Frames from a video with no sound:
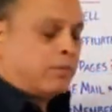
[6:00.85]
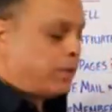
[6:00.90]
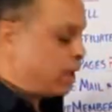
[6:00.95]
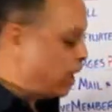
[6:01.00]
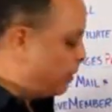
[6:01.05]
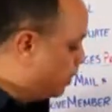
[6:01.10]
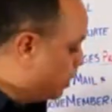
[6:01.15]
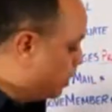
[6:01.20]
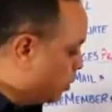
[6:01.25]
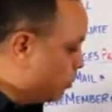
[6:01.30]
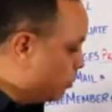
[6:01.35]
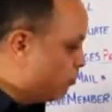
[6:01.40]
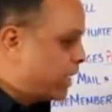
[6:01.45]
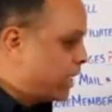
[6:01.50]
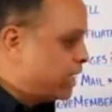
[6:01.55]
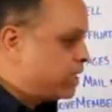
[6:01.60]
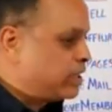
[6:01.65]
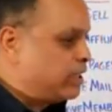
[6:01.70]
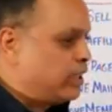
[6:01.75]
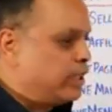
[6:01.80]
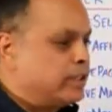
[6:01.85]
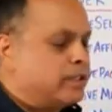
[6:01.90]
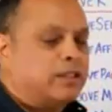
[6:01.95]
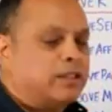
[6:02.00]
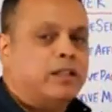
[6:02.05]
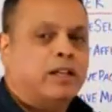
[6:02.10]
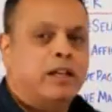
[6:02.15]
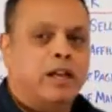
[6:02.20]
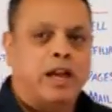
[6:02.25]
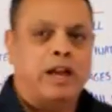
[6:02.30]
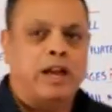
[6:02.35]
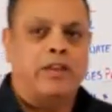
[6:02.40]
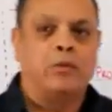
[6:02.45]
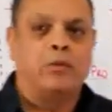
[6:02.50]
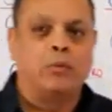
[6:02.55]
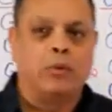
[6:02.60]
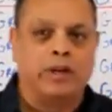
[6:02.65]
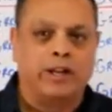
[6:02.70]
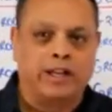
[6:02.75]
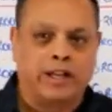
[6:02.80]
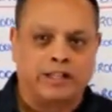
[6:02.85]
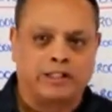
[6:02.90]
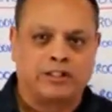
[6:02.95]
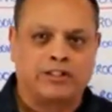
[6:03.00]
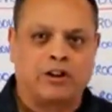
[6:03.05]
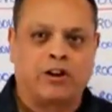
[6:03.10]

But I'm going to erase this, and then we're going to get